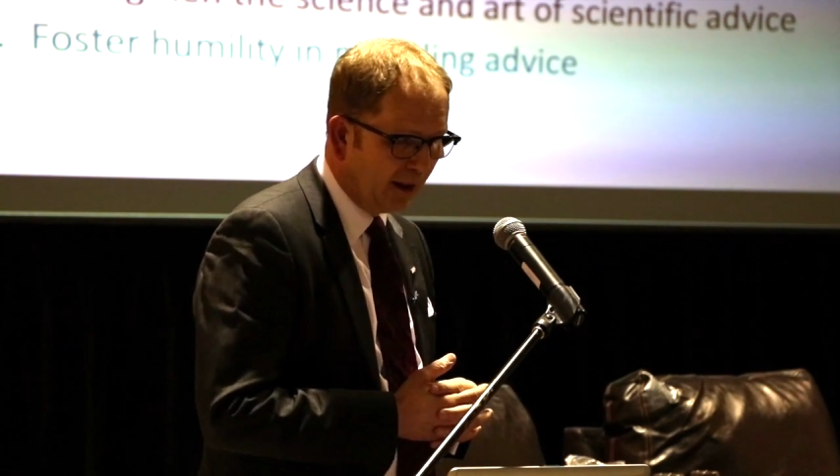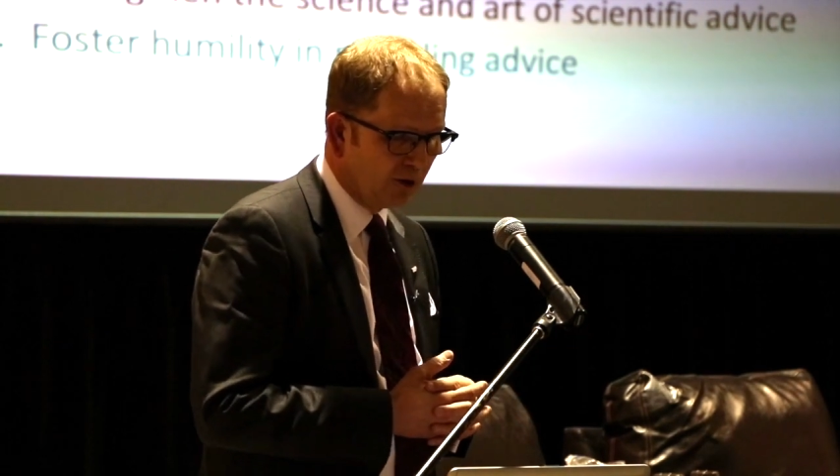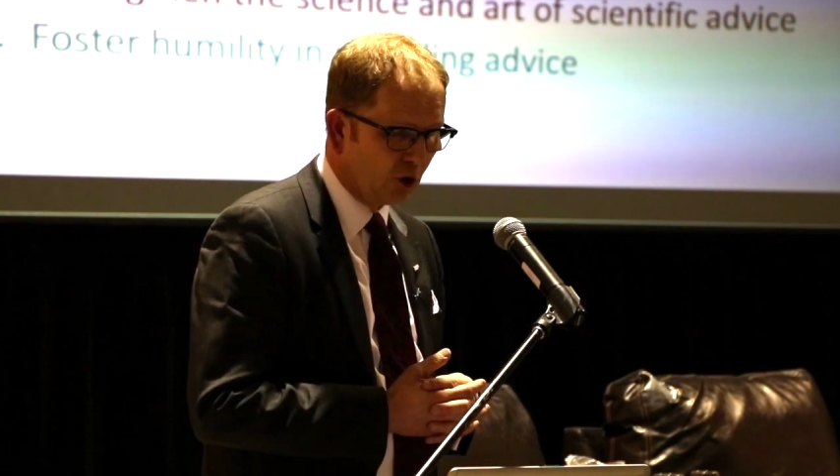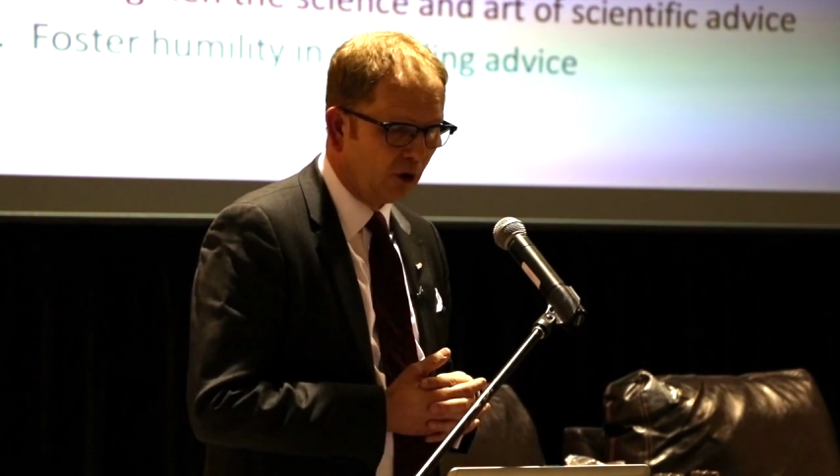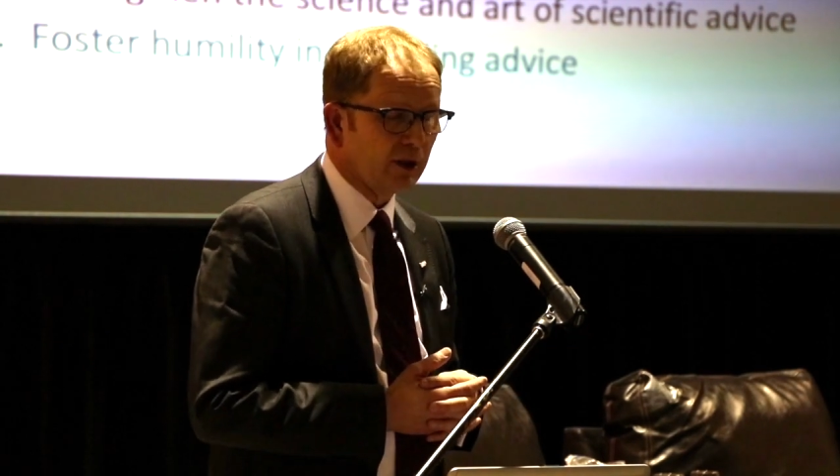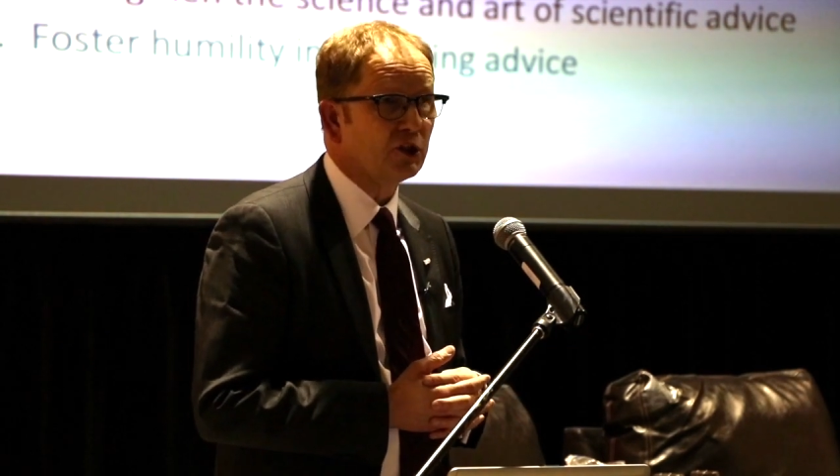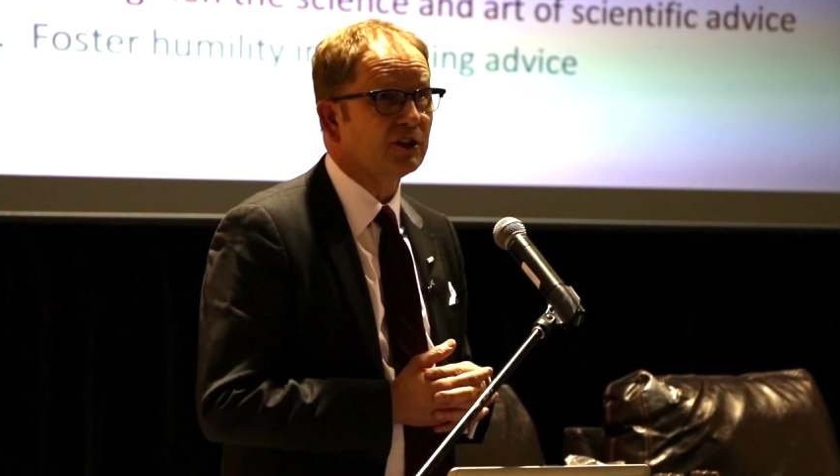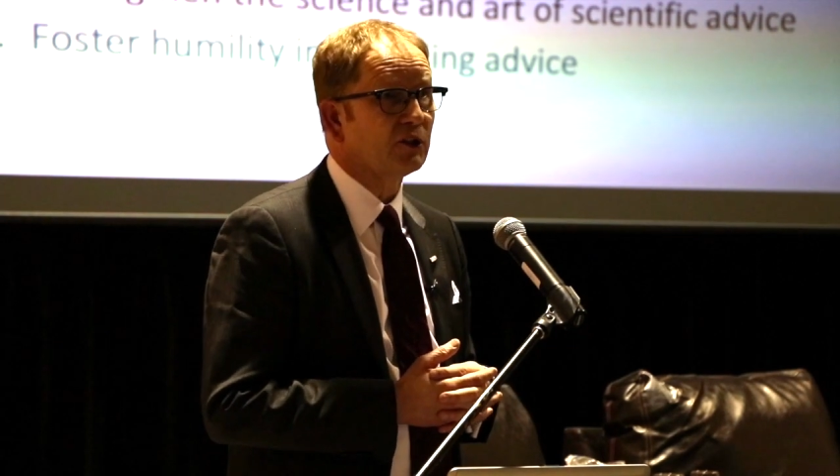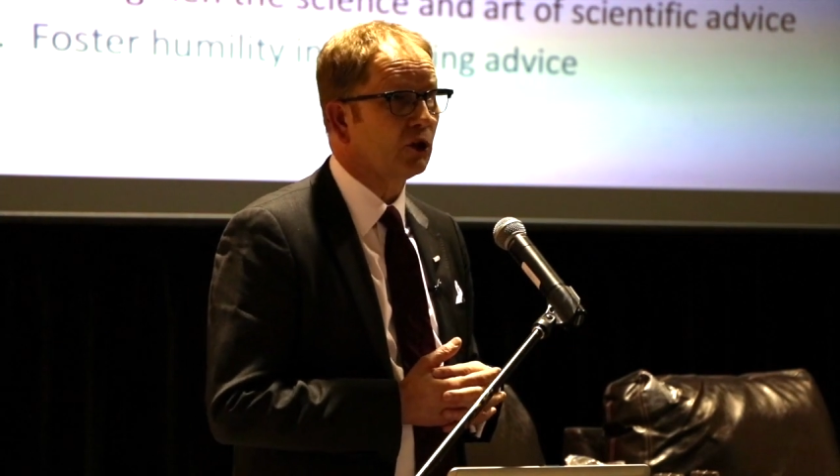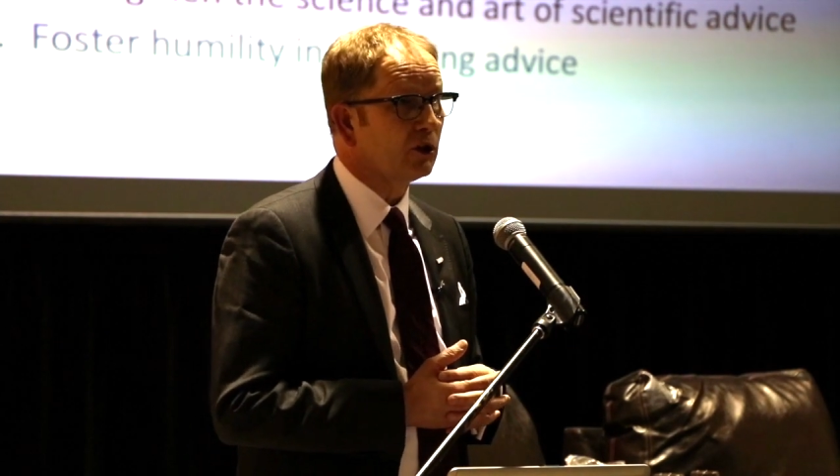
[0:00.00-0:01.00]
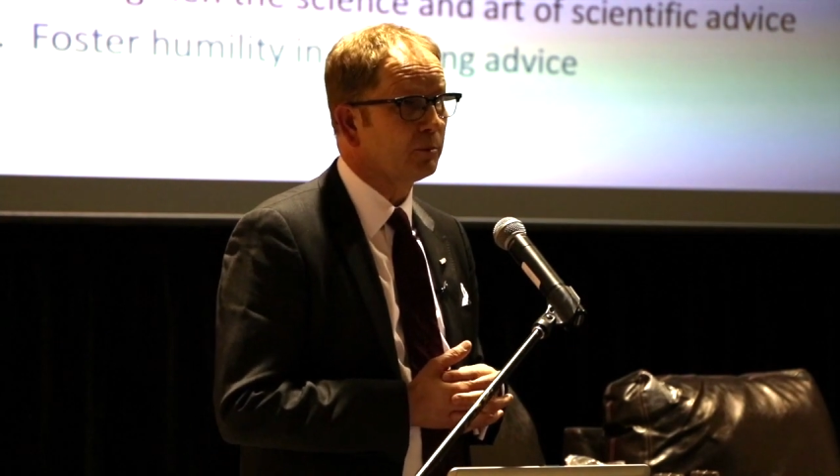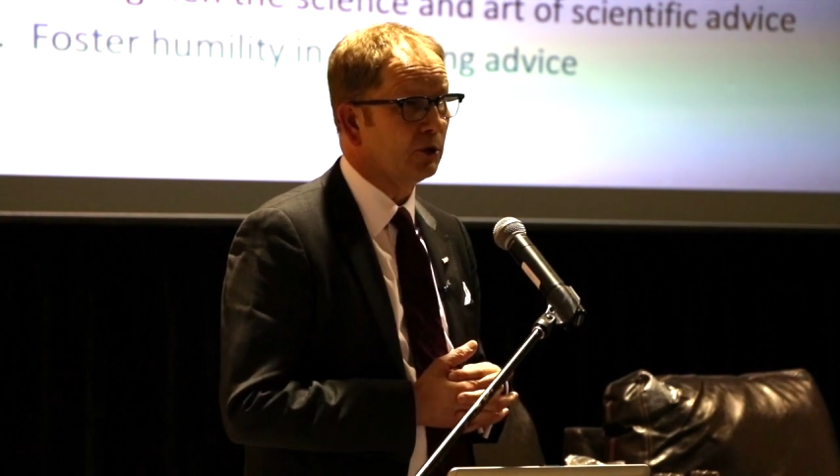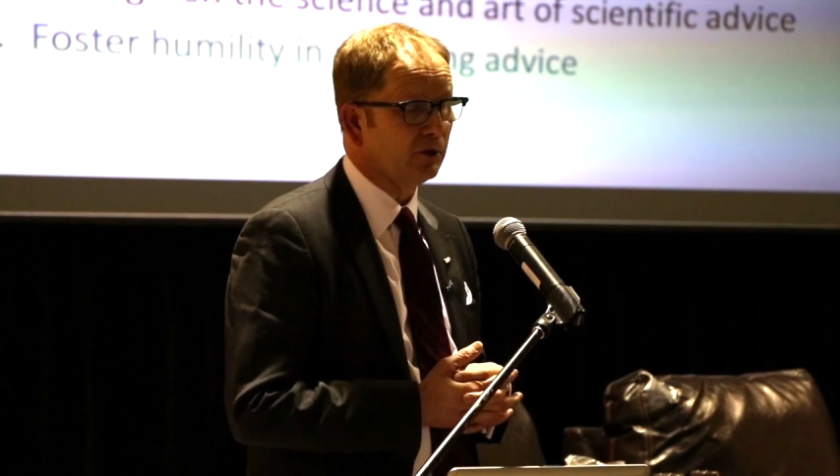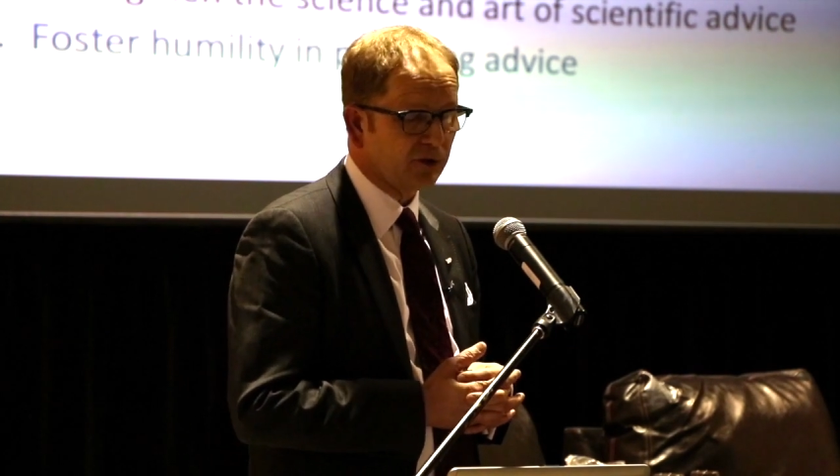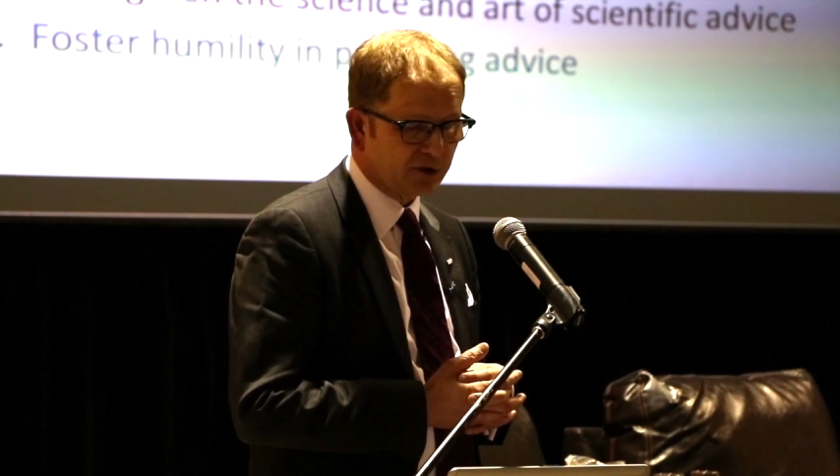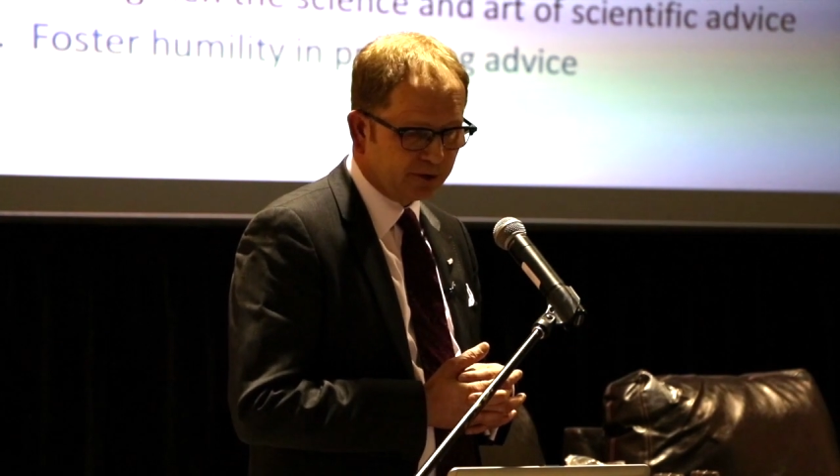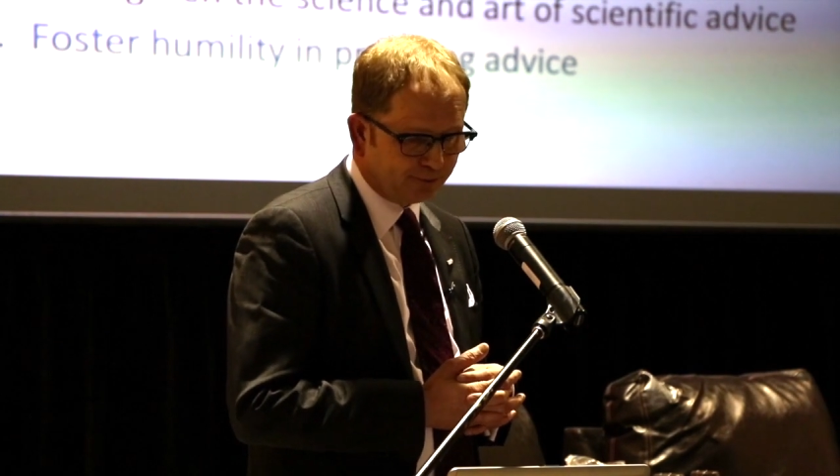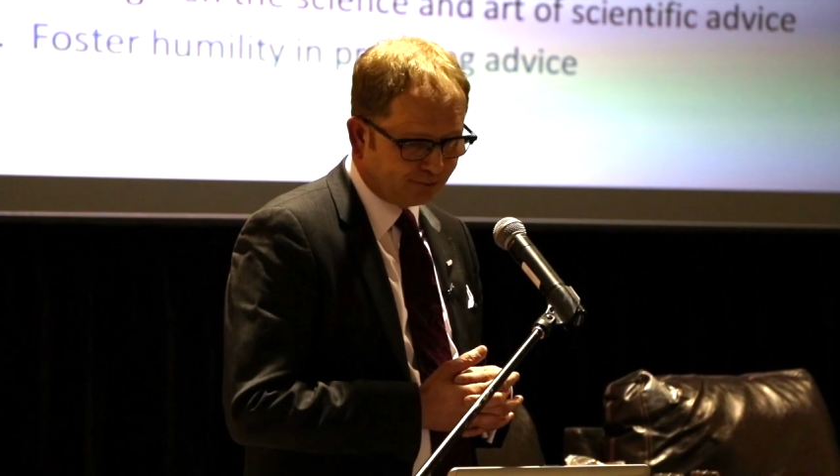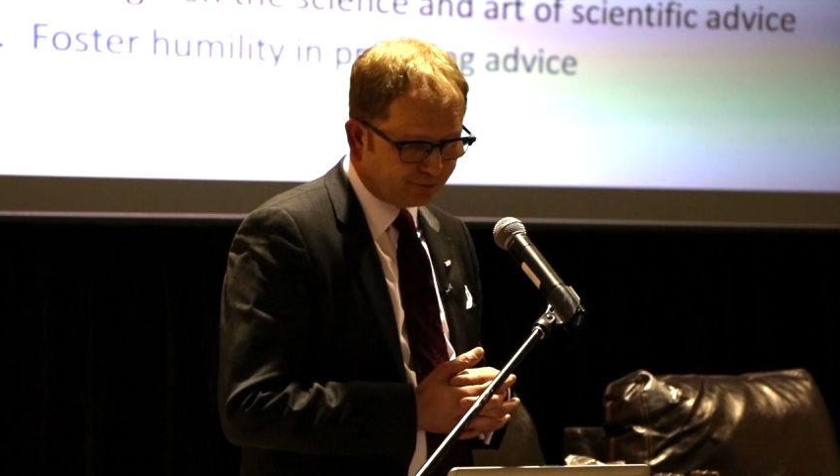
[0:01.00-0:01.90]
knowledge is not produced.